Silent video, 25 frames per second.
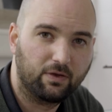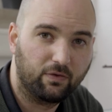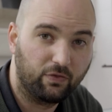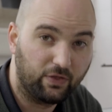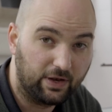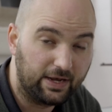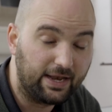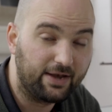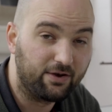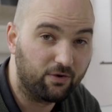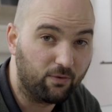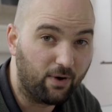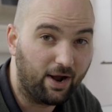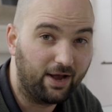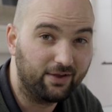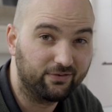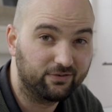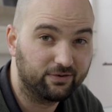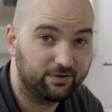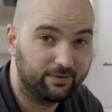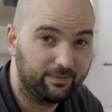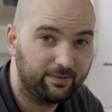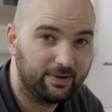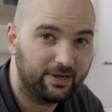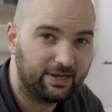the
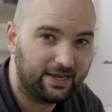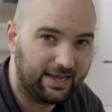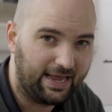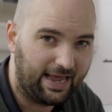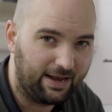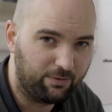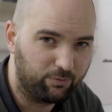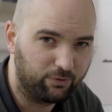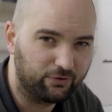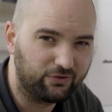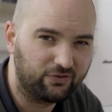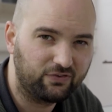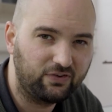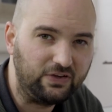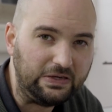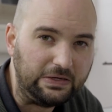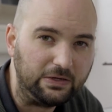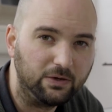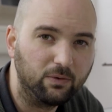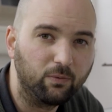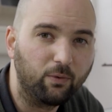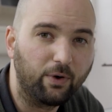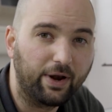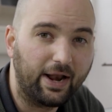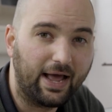linearizer, and we'll
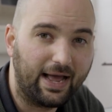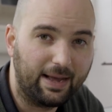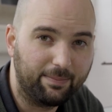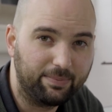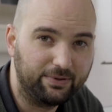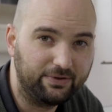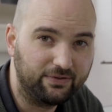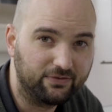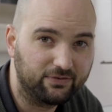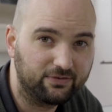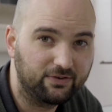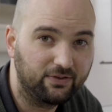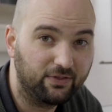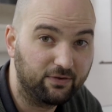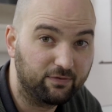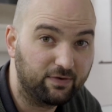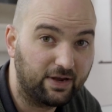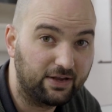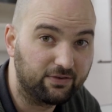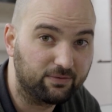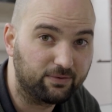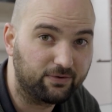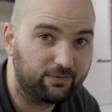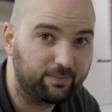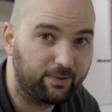see what happens to the
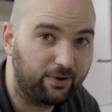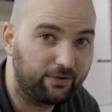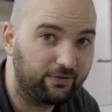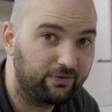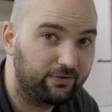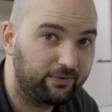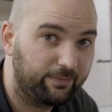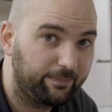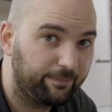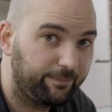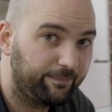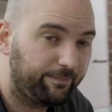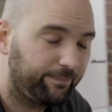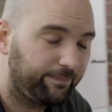phase response.